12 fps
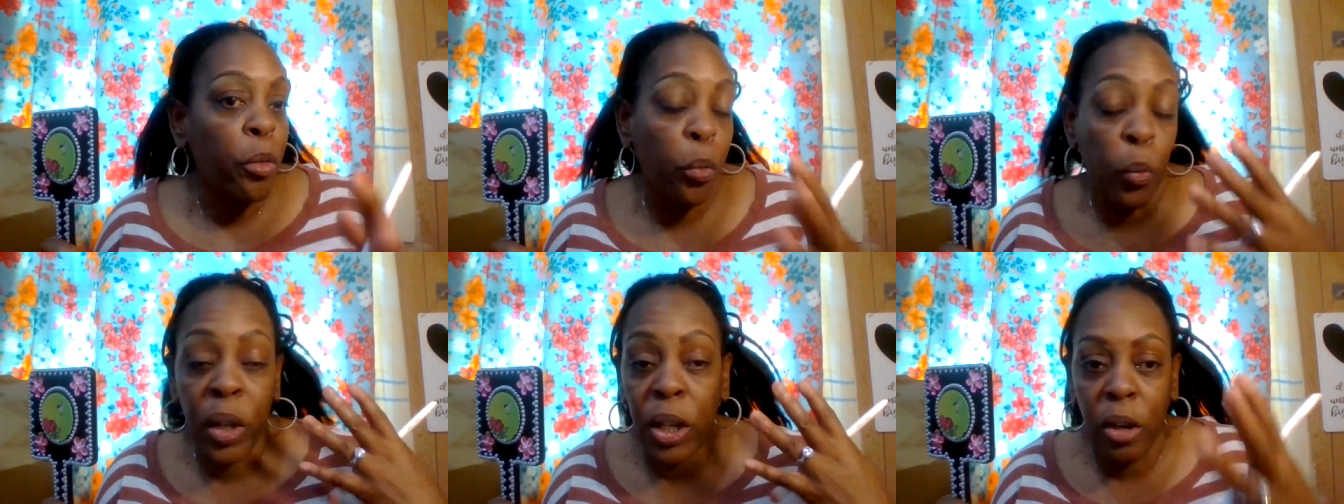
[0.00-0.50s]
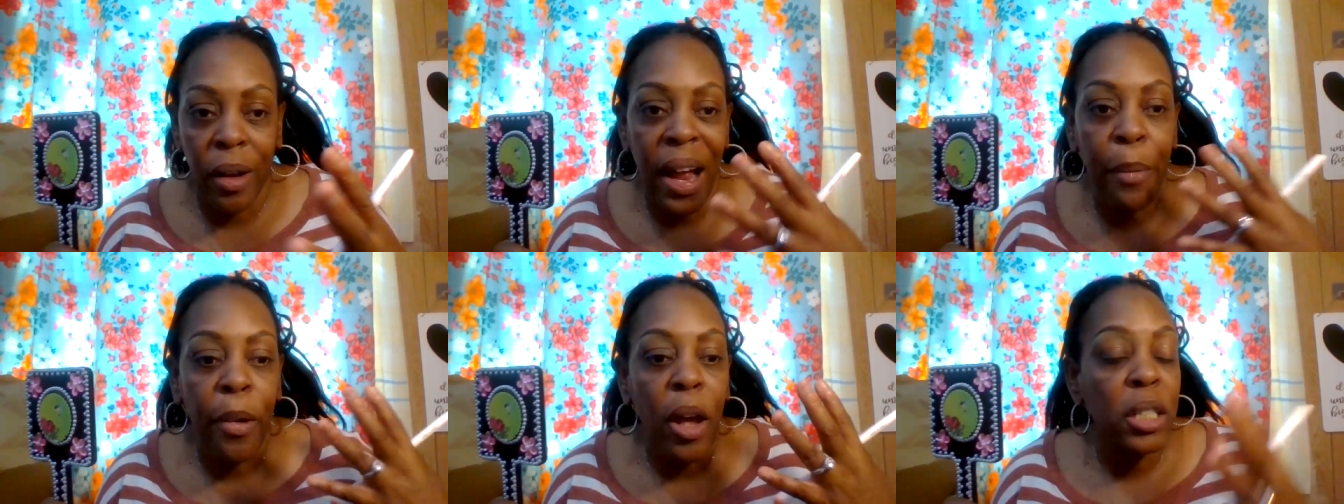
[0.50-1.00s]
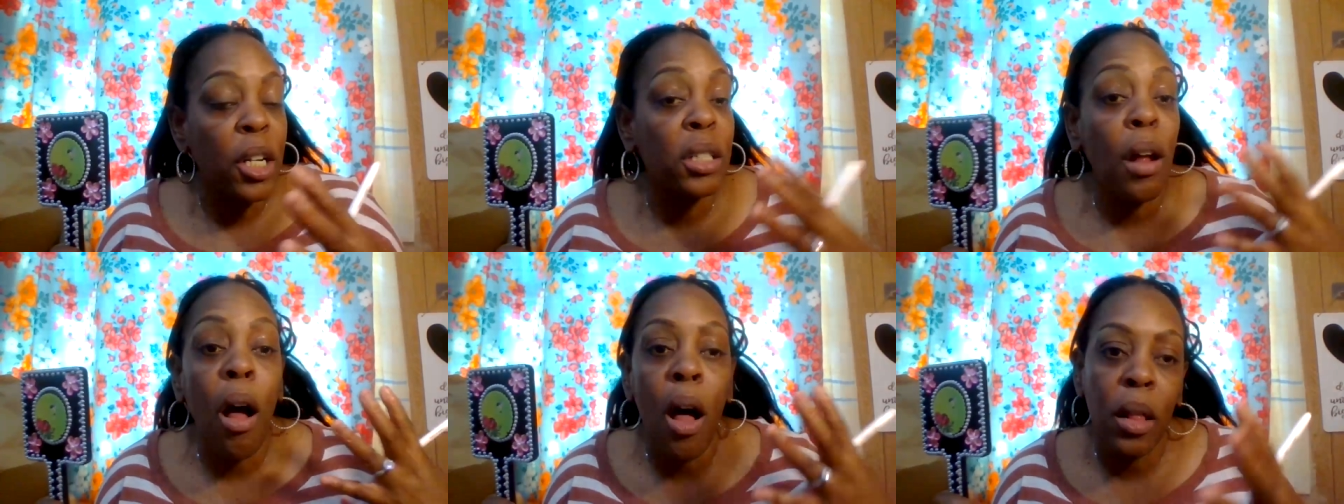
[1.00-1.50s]
with your eyebrows because
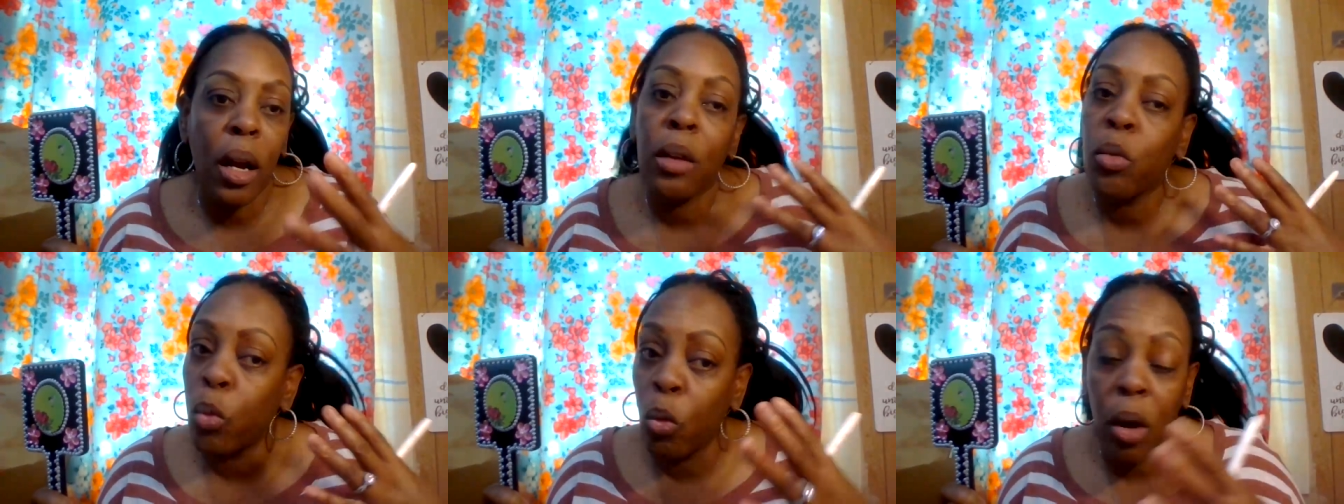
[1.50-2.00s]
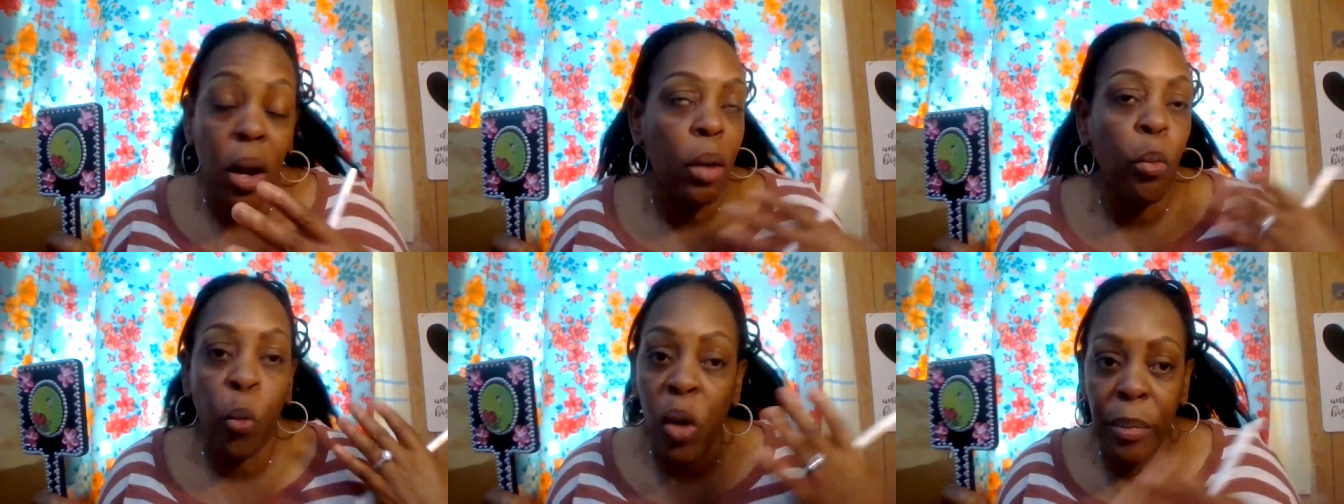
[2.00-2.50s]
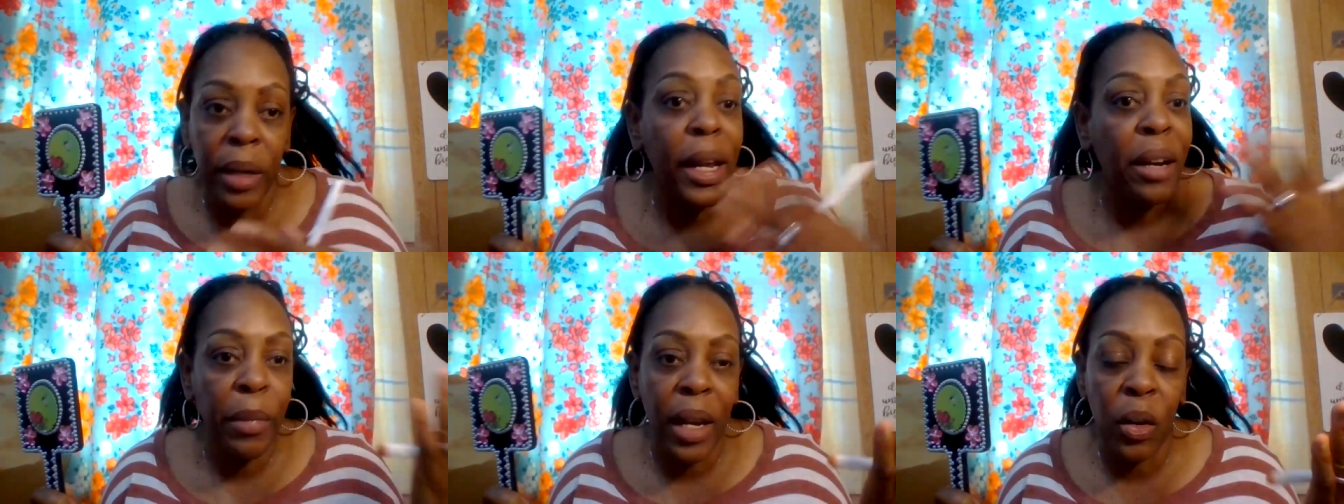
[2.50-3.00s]
all our, our women
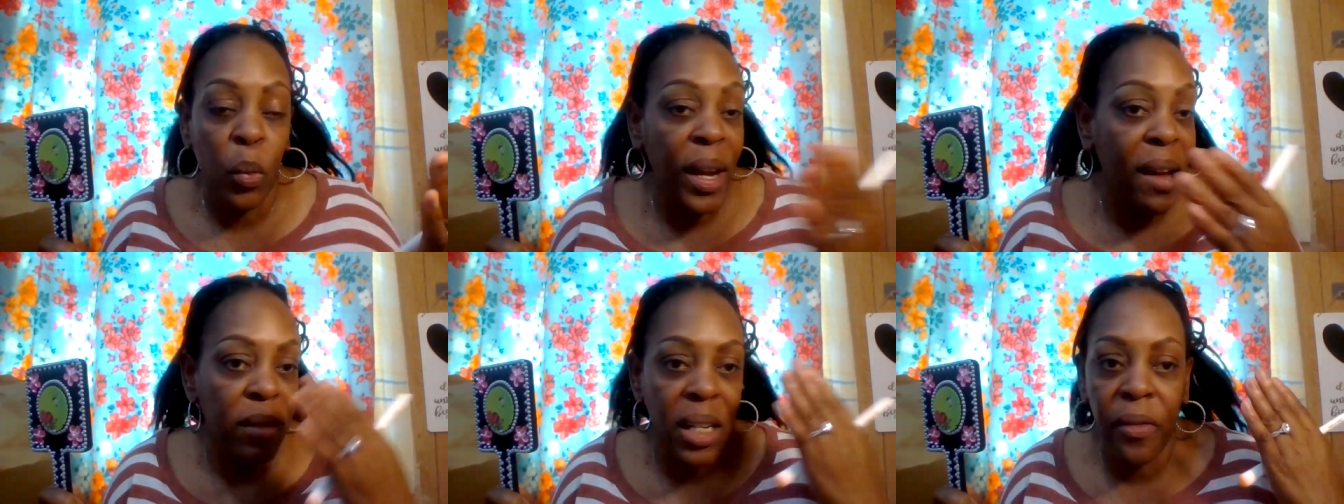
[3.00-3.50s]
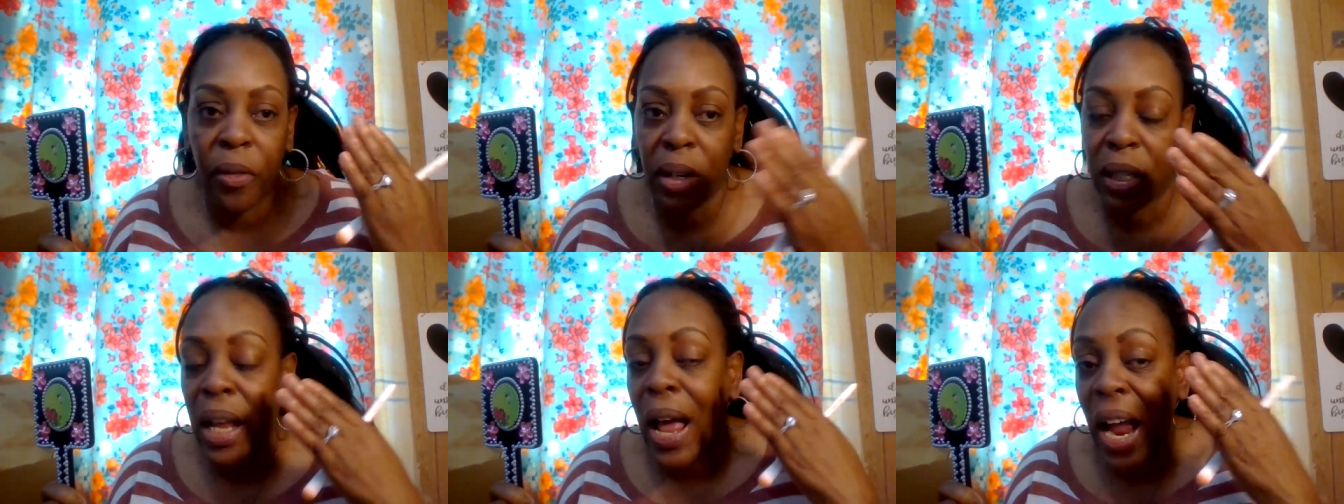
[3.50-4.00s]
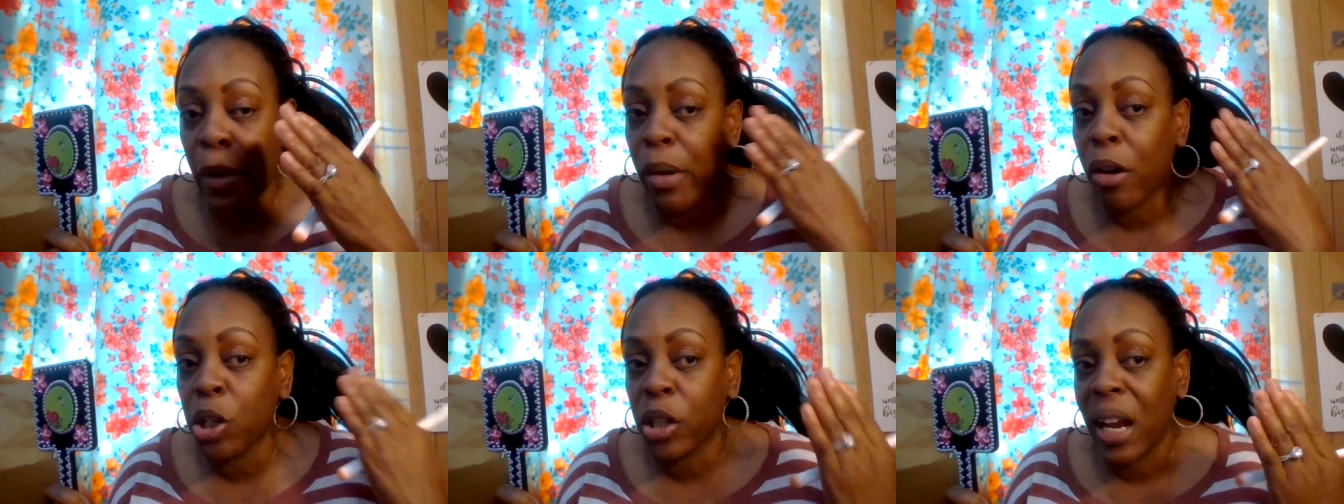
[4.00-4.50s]
and men we have different
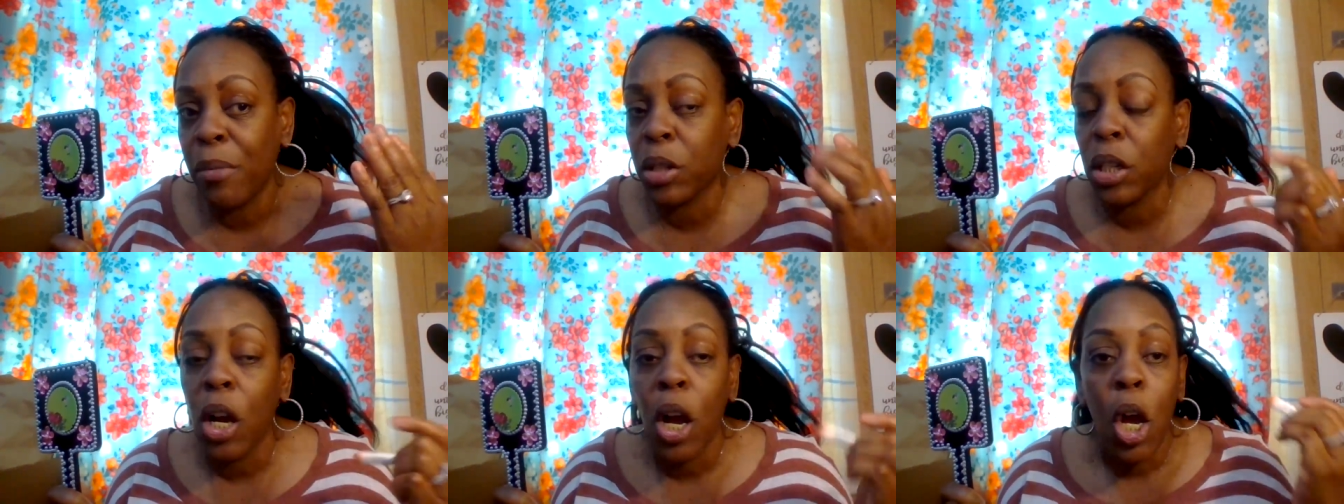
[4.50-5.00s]
eyebrow shapes